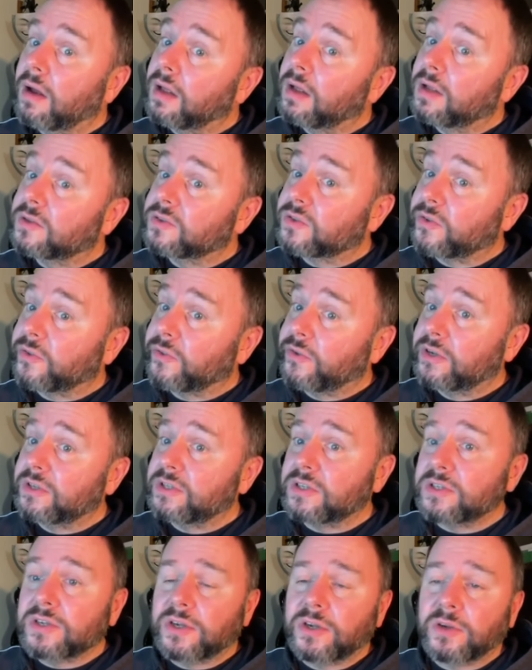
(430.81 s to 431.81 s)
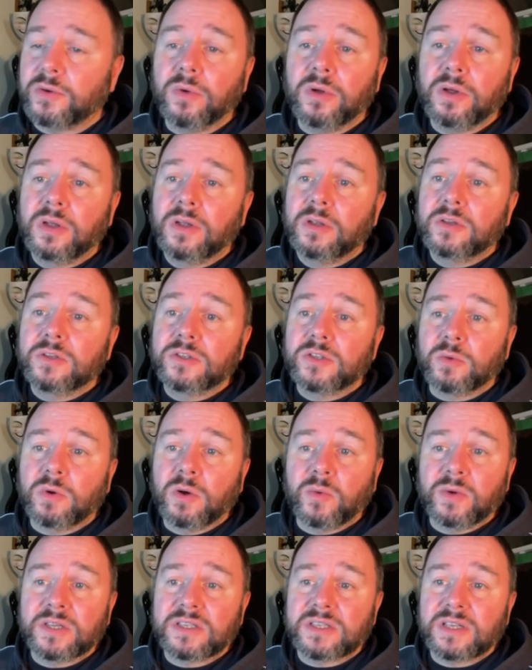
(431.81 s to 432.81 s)
It's 32. So what
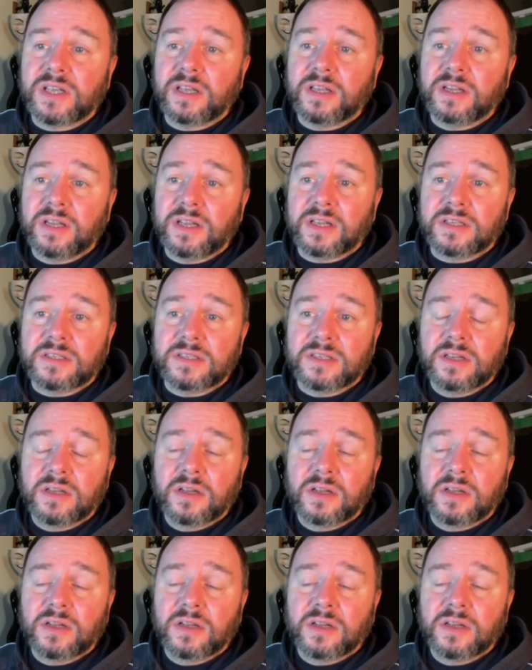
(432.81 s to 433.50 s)
we're saying is